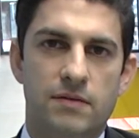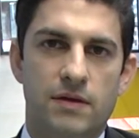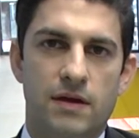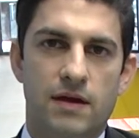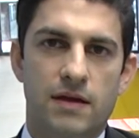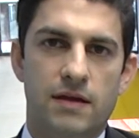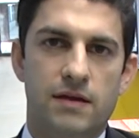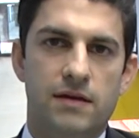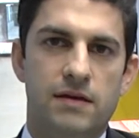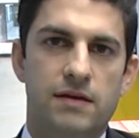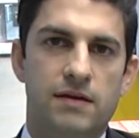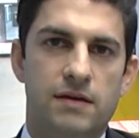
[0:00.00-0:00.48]

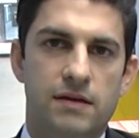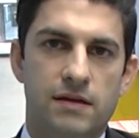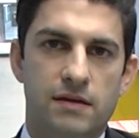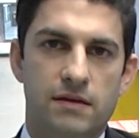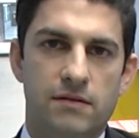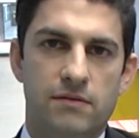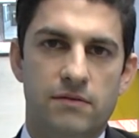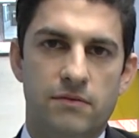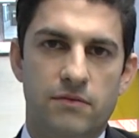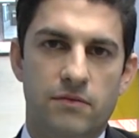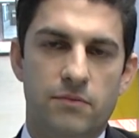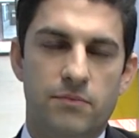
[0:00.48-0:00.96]
And
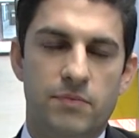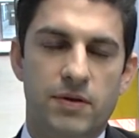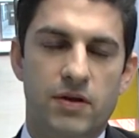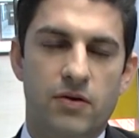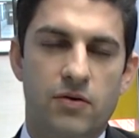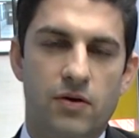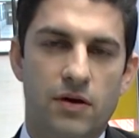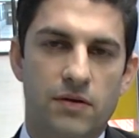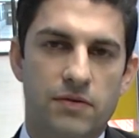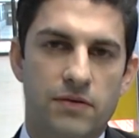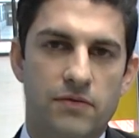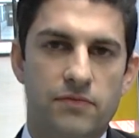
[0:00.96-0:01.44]

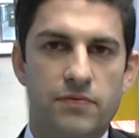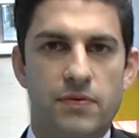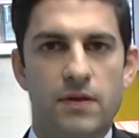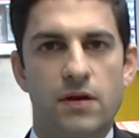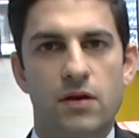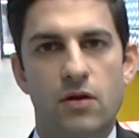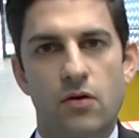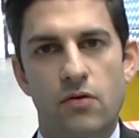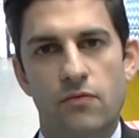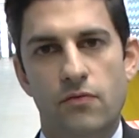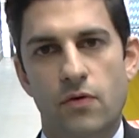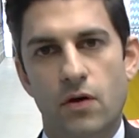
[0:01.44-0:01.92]
because of the
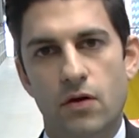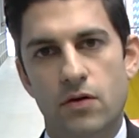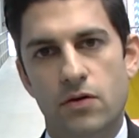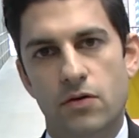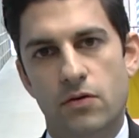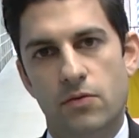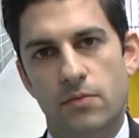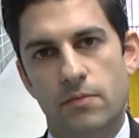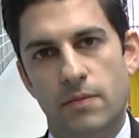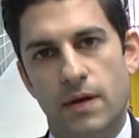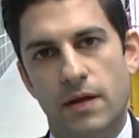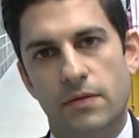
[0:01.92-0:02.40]
low
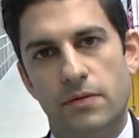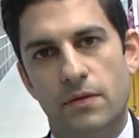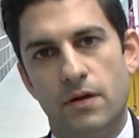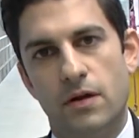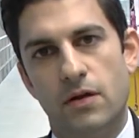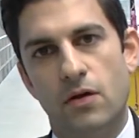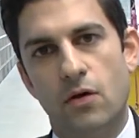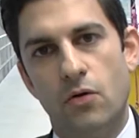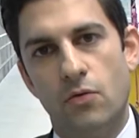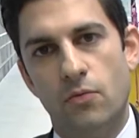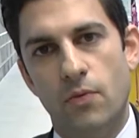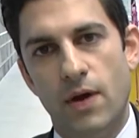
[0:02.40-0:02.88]
volume and the
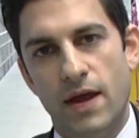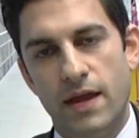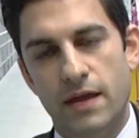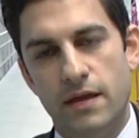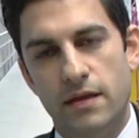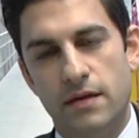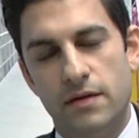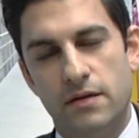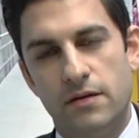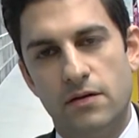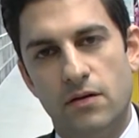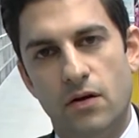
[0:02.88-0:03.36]
low
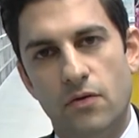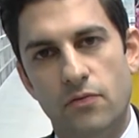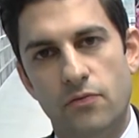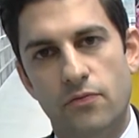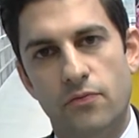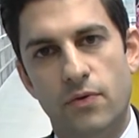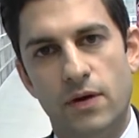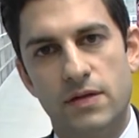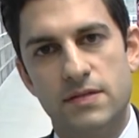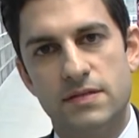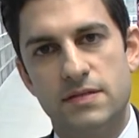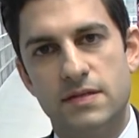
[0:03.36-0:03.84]
weight
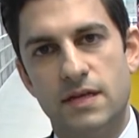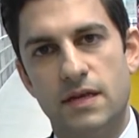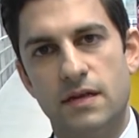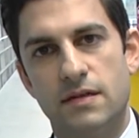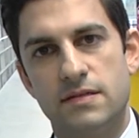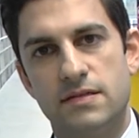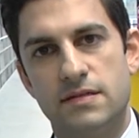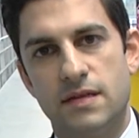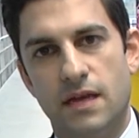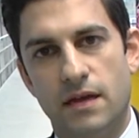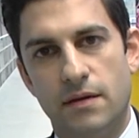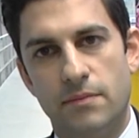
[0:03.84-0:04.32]
of one single
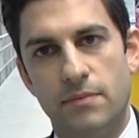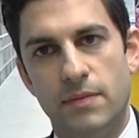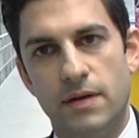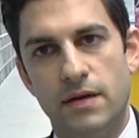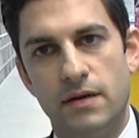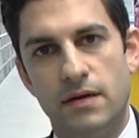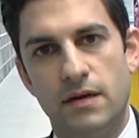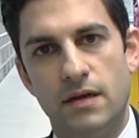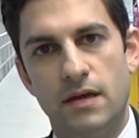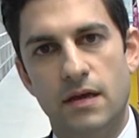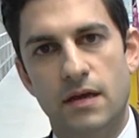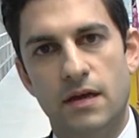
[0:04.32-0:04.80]

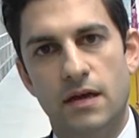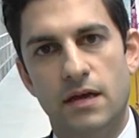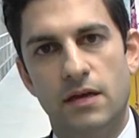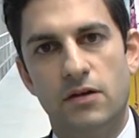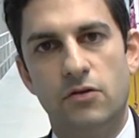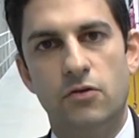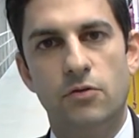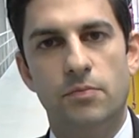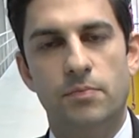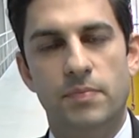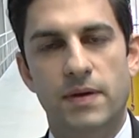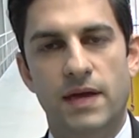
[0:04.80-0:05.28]
segment, it
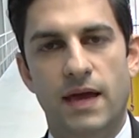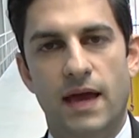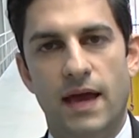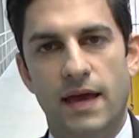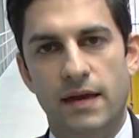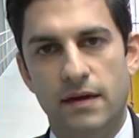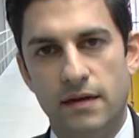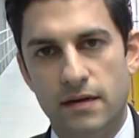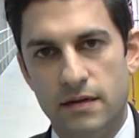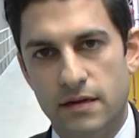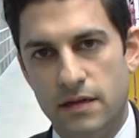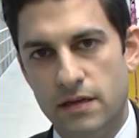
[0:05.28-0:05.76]
could be
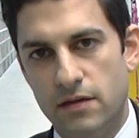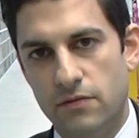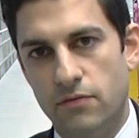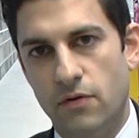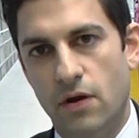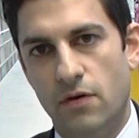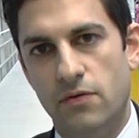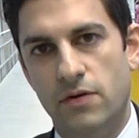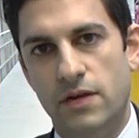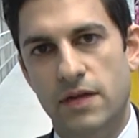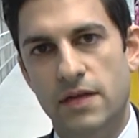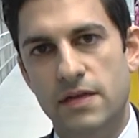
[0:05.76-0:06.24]
handled
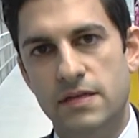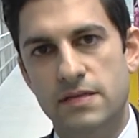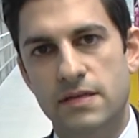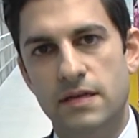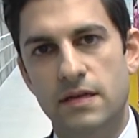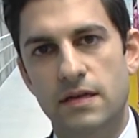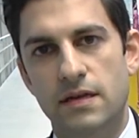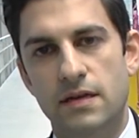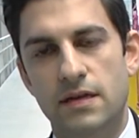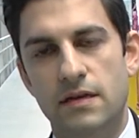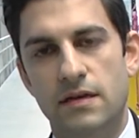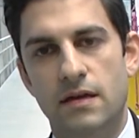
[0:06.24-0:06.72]
very
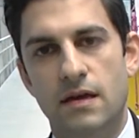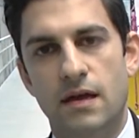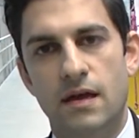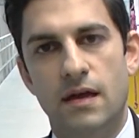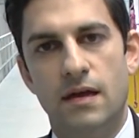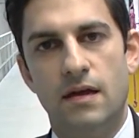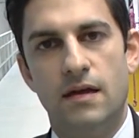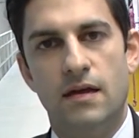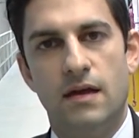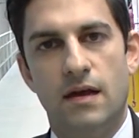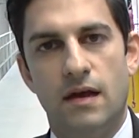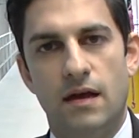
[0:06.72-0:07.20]
easily
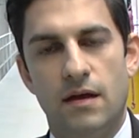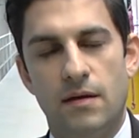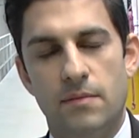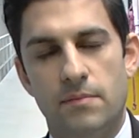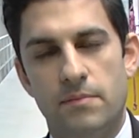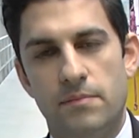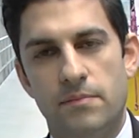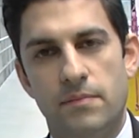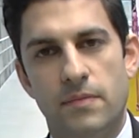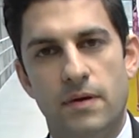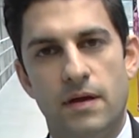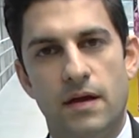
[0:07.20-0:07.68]

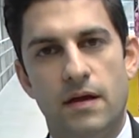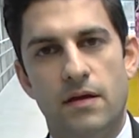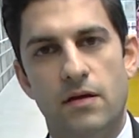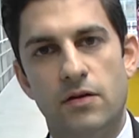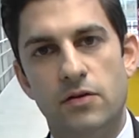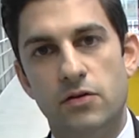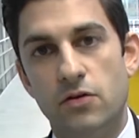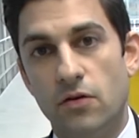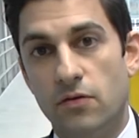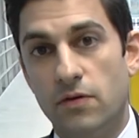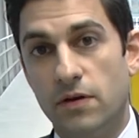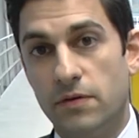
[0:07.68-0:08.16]
um,
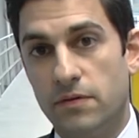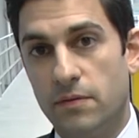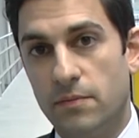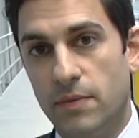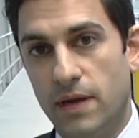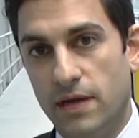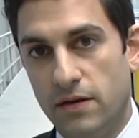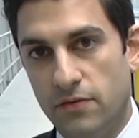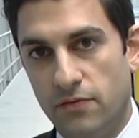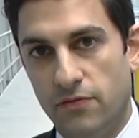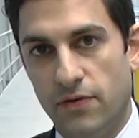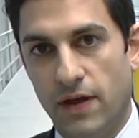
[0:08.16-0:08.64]
during the
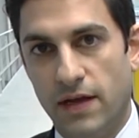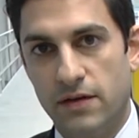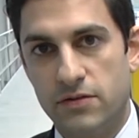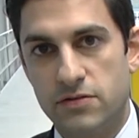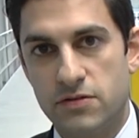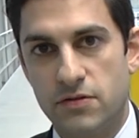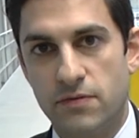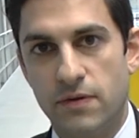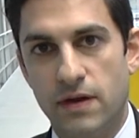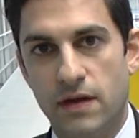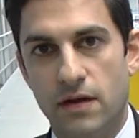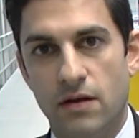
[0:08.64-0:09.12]

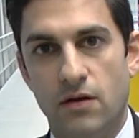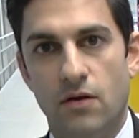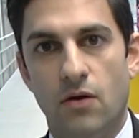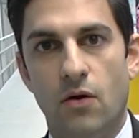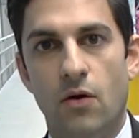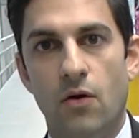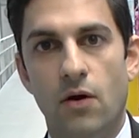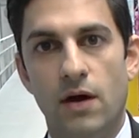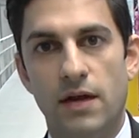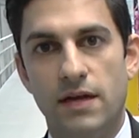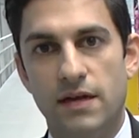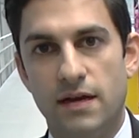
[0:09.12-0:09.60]
manufacturing
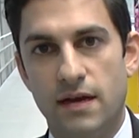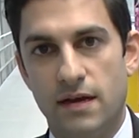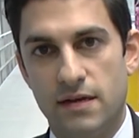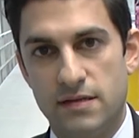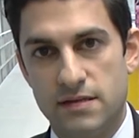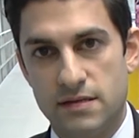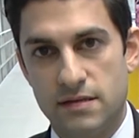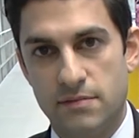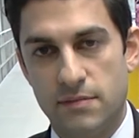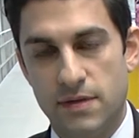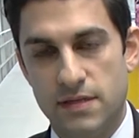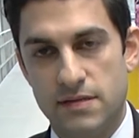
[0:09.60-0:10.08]
or at
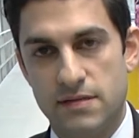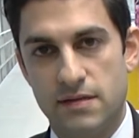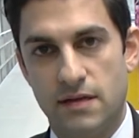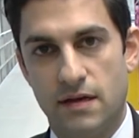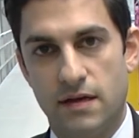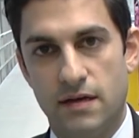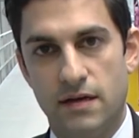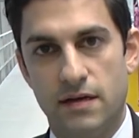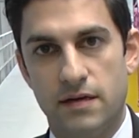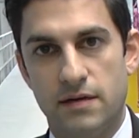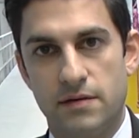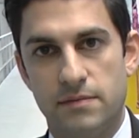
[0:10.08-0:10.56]
customer
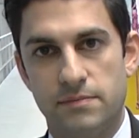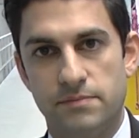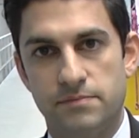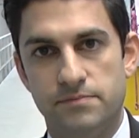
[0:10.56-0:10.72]
side.